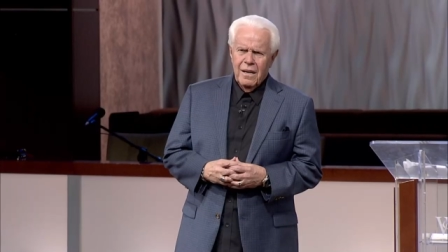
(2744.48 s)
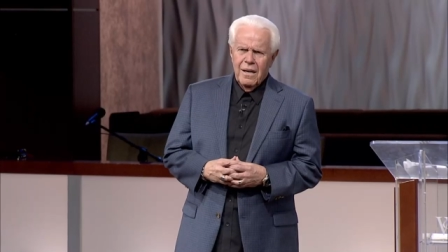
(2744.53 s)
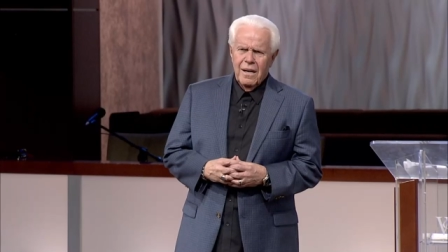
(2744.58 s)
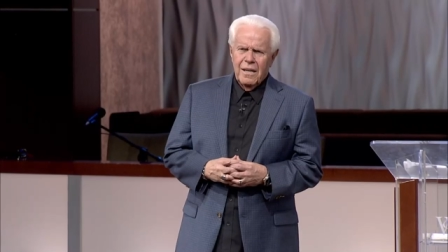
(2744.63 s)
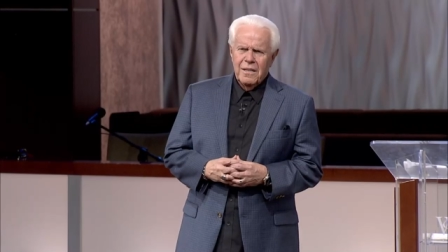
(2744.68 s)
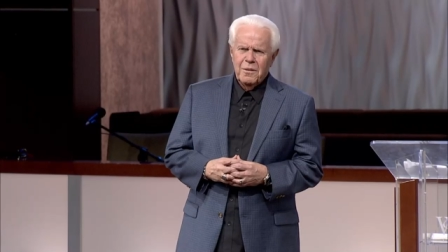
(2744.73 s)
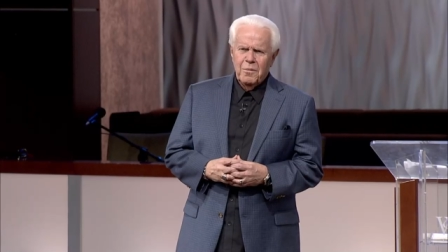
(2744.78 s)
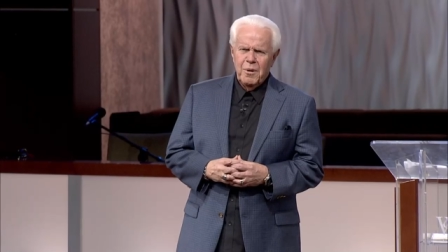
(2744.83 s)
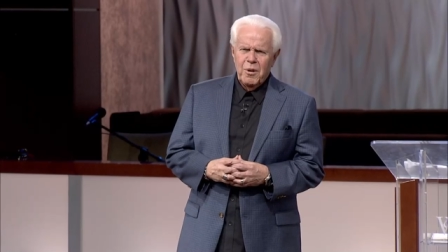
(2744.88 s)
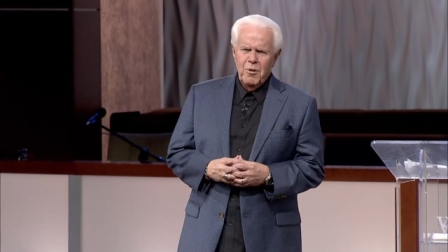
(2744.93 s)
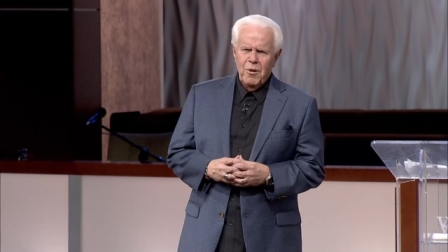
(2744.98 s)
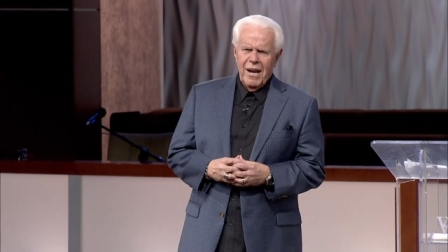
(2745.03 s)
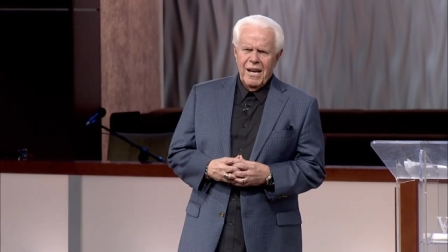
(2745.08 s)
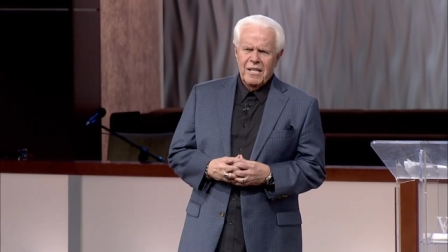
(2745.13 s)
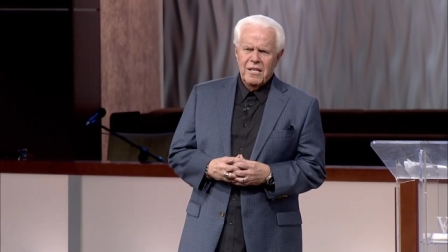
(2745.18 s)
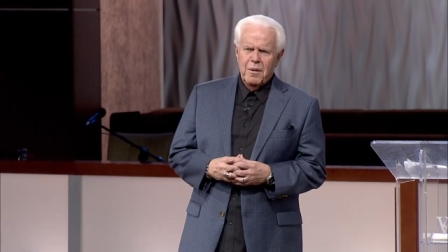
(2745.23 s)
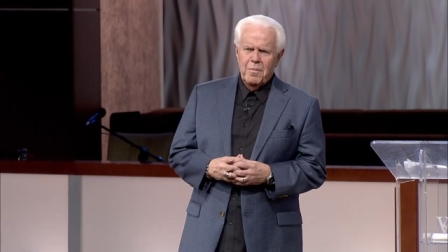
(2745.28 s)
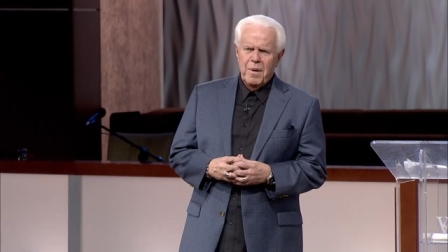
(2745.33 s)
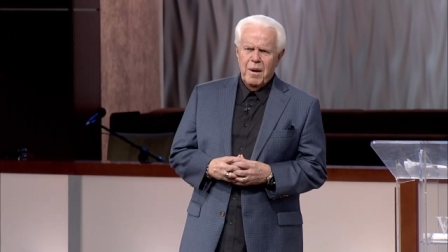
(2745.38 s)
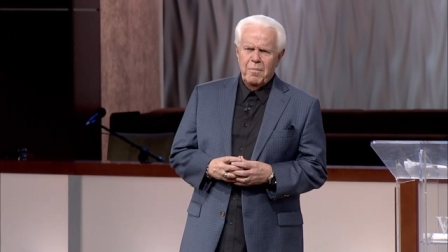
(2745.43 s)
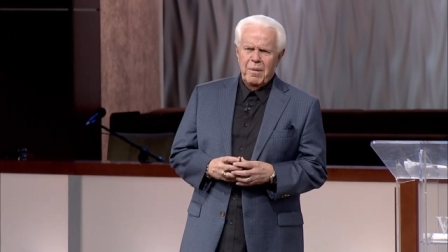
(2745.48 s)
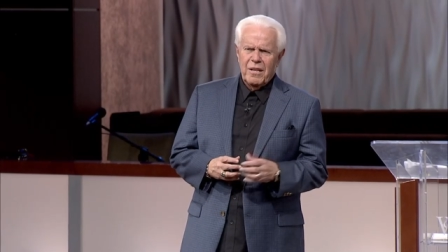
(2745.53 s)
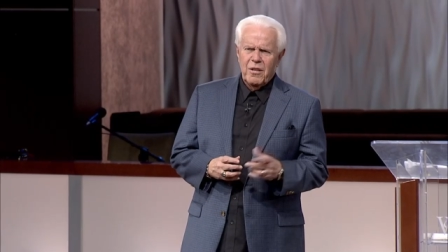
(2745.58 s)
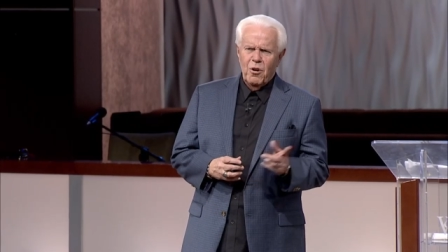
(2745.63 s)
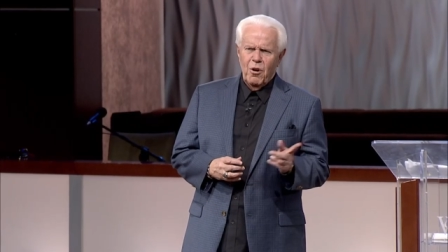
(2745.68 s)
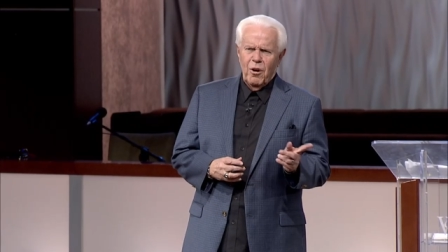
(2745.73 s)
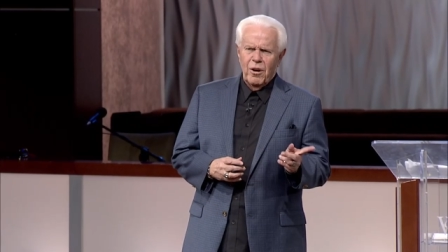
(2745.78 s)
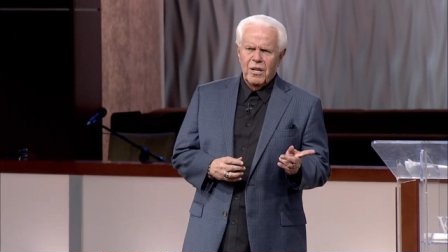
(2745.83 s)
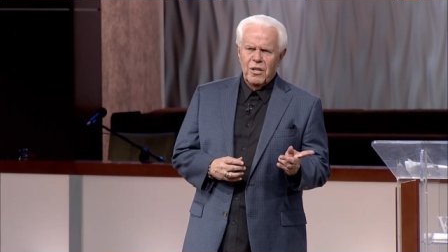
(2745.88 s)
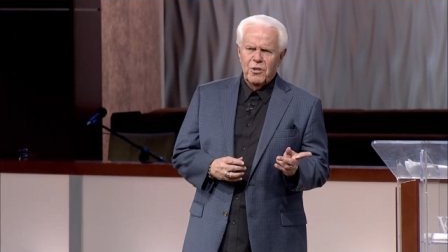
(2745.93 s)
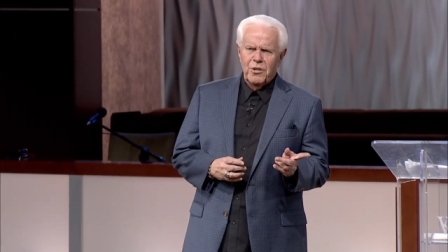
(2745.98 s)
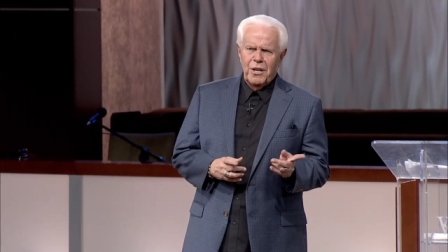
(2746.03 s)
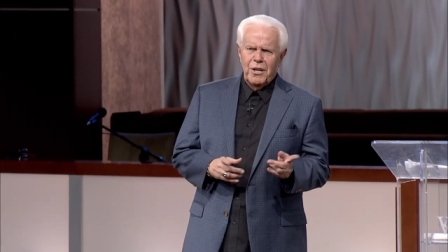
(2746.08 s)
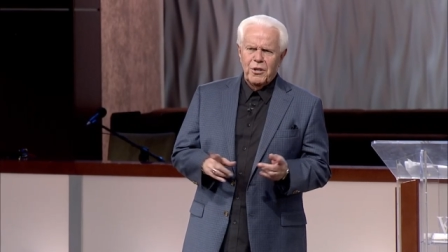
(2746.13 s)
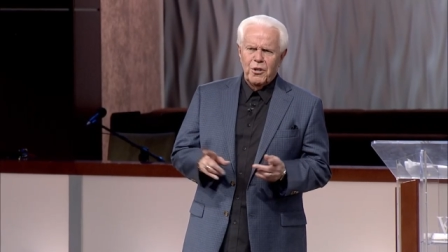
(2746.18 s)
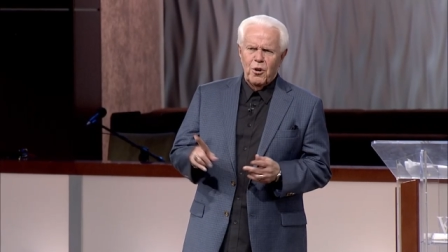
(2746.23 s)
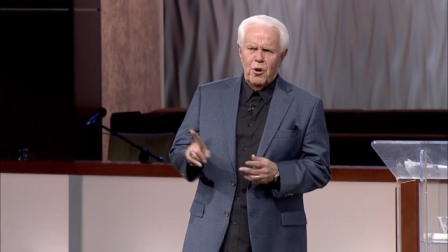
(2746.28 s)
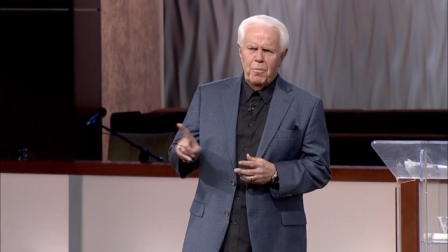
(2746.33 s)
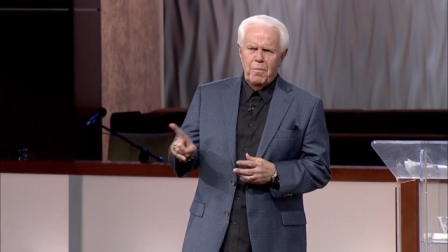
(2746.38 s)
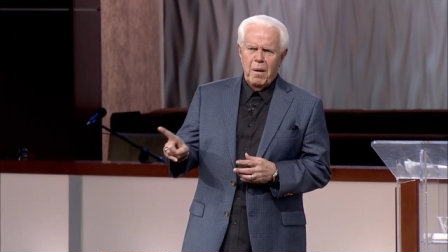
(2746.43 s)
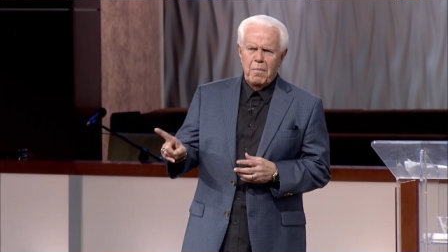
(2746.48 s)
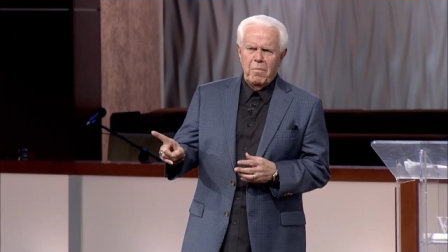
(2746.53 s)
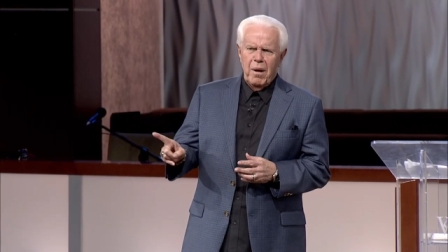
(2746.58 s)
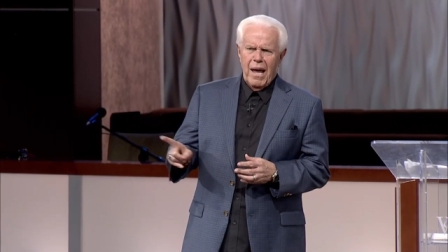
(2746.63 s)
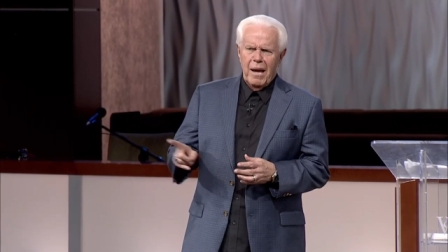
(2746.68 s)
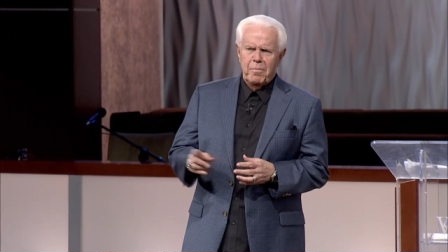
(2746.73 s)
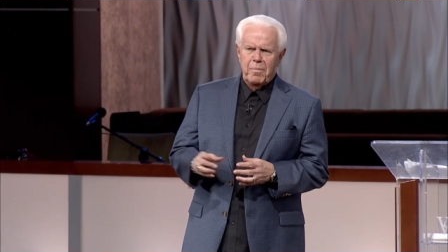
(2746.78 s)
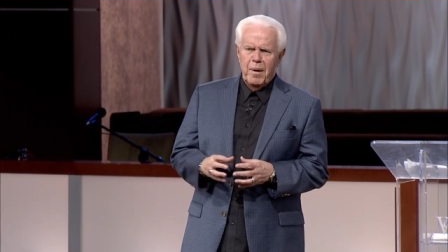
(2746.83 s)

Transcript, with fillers: I said, what are you asking me about the organization or about black